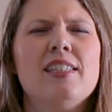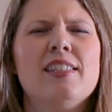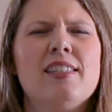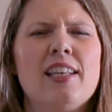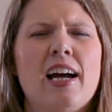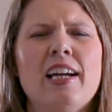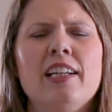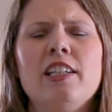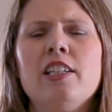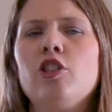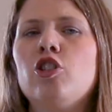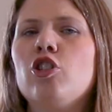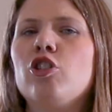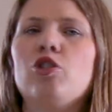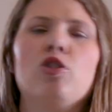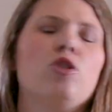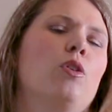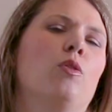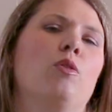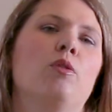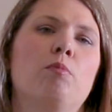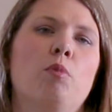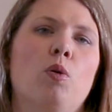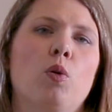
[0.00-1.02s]
Signage is
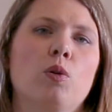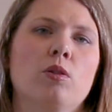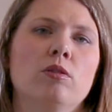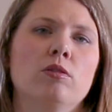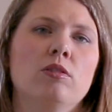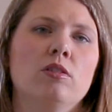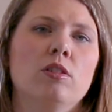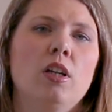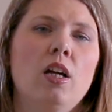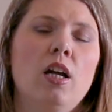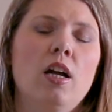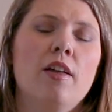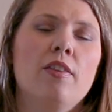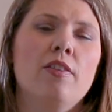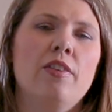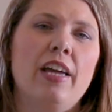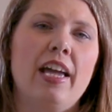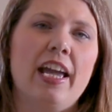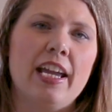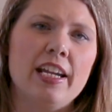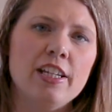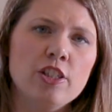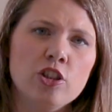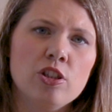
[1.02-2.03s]
so important.
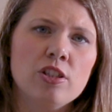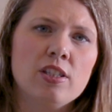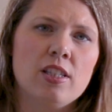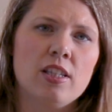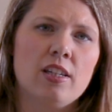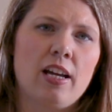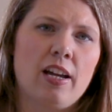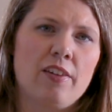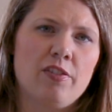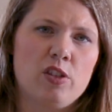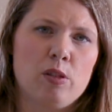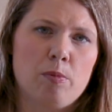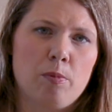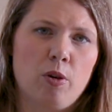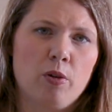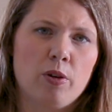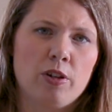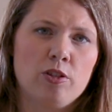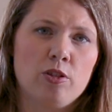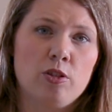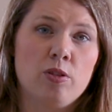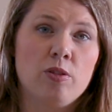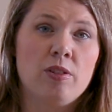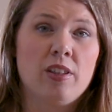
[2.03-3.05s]
The agents that I've
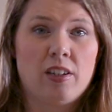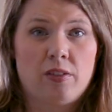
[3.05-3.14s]
spoken to